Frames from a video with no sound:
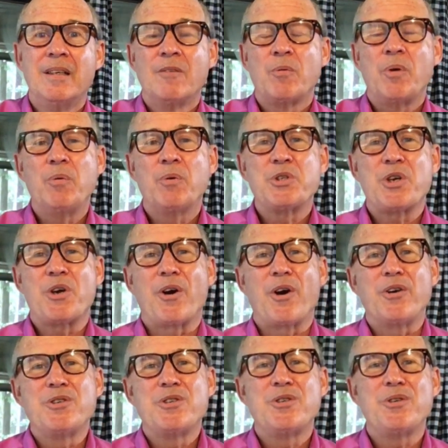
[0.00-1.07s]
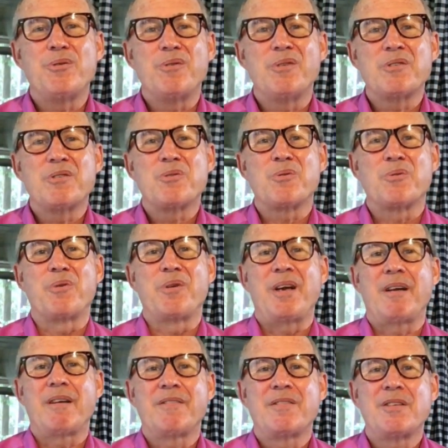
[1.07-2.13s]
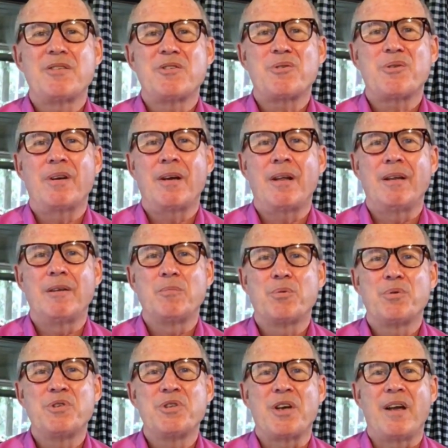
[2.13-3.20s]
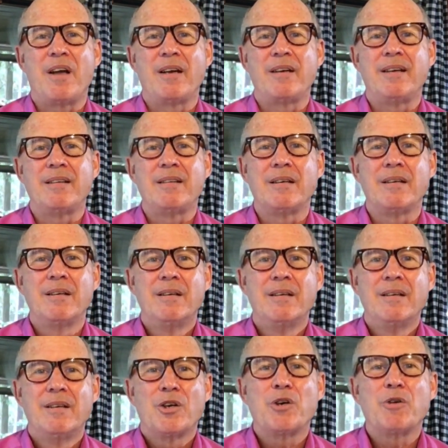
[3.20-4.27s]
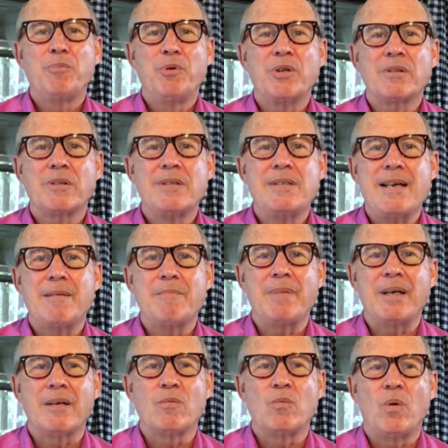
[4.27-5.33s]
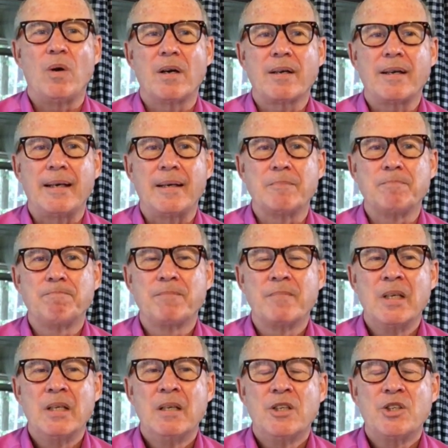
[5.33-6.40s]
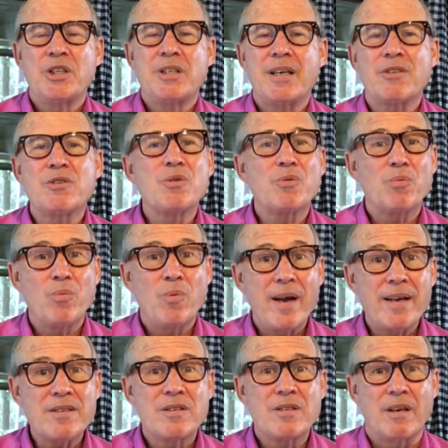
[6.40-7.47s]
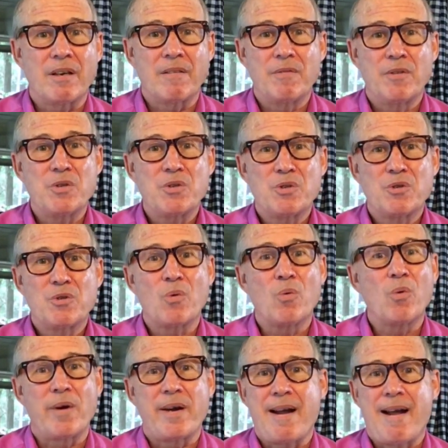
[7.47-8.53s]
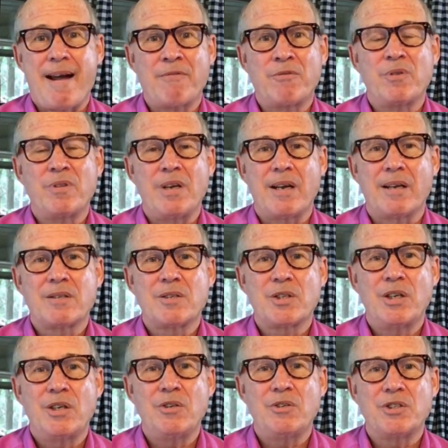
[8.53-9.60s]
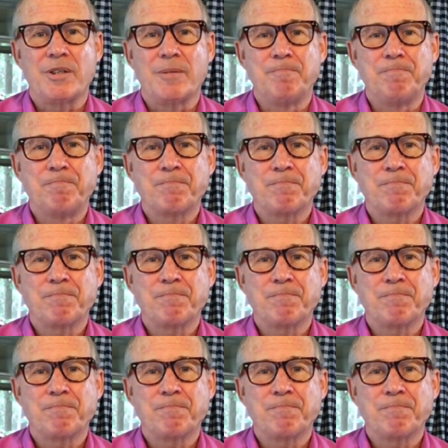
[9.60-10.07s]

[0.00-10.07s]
We return to the story of Sister Helen Prejean and the her book, The Dead Man Walking. She tells the rest of the story after the execution.